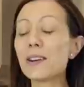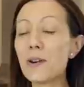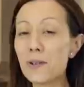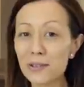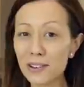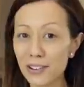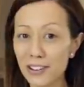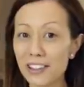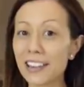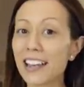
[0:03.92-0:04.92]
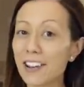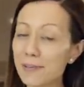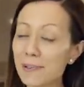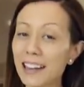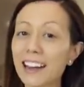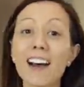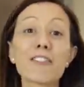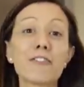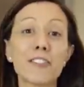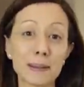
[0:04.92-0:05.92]
we all know that Aeroplane
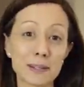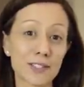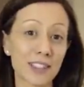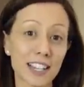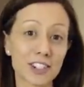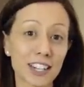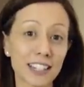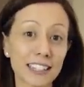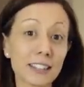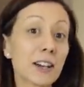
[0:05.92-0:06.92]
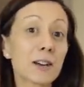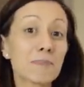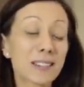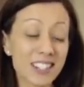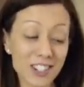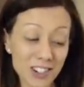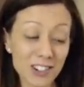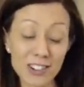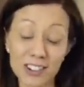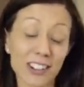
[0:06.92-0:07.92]
are famous for their jelly, but did
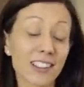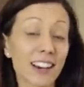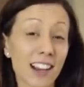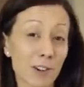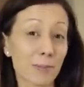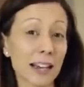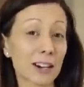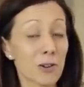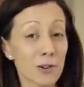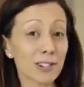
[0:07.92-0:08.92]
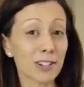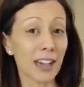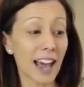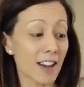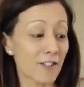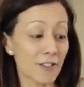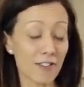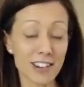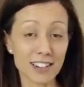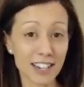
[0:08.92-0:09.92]
you know that Aeroplane also have a
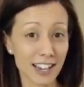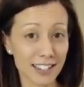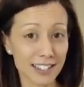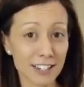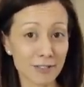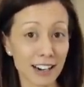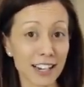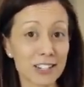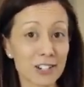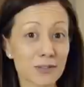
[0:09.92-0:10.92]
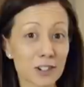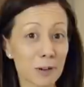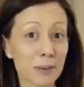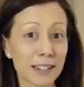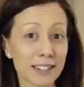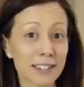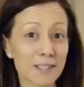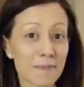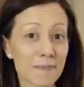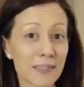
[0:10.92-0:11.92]
fantastic range of toppings?
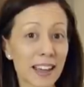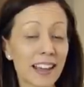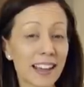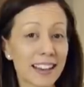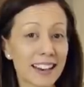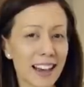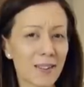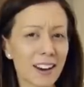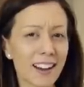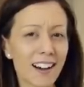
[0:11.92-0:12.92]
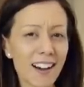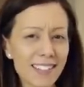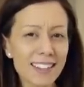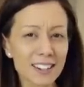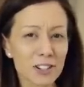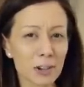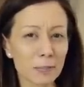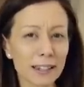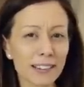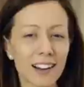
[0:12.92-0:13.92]
Now when I think
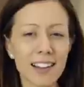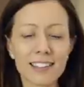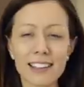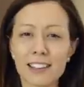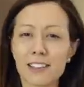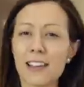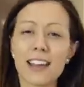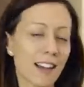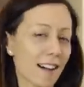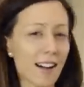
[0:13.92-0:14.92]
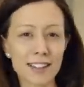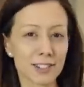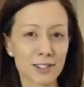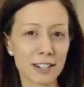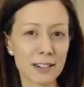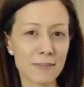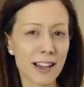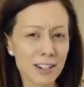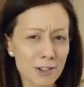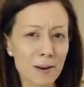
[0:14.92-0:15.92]
topping, I think ice cream,
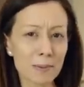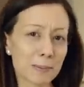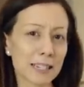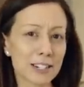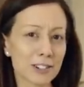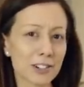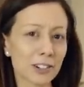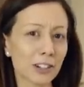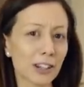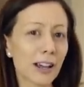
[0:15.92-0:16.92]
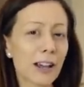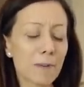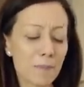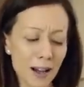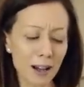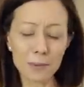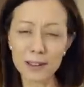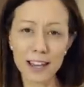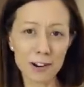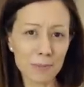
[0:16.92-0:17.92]
and you probably do too. But
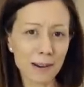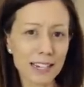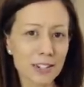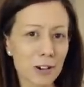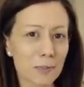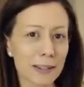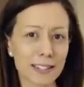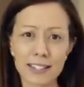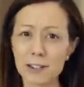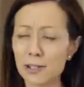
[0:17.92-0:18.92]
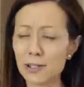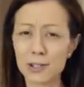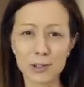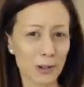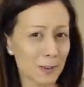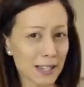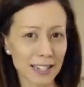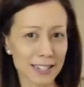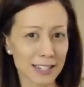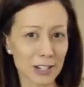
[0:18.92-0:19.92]
with Aeroplane toppings, there are so many
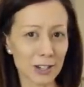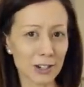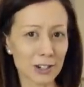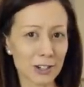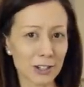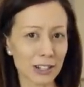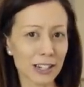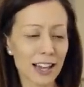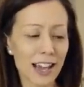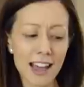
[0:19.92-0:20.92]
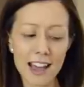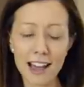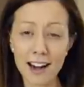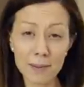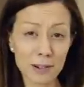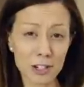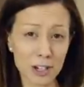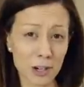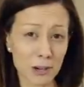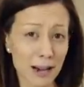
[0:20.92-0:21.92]
things that you can do, and I'm gonna
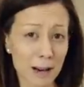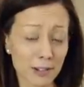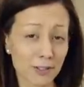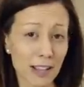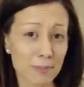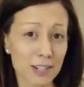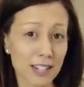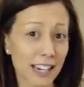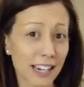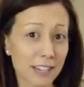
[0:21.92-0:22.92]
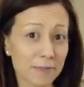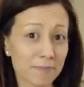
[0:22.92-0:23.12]
show you a couple of them today.